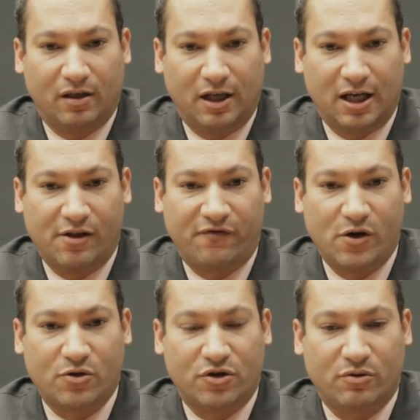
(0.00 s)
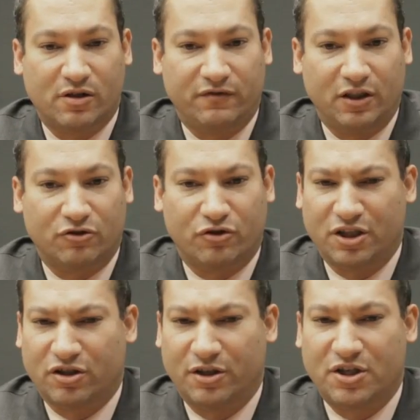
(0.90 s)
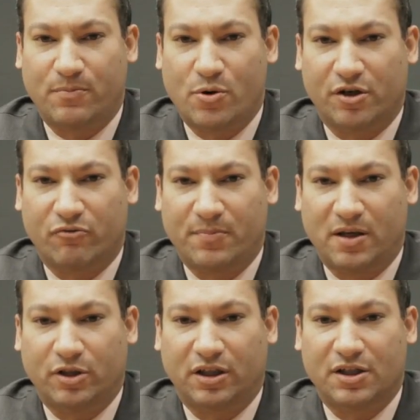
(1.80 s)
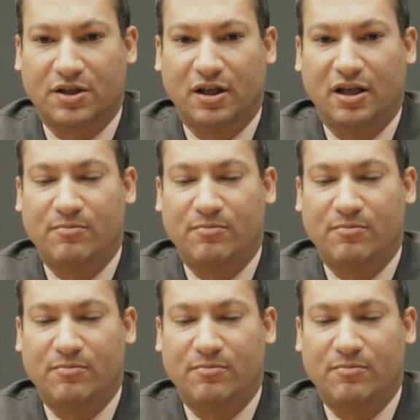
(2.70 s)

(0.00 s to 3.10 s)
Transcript: The folks who have, you know, traditionally supported Republicans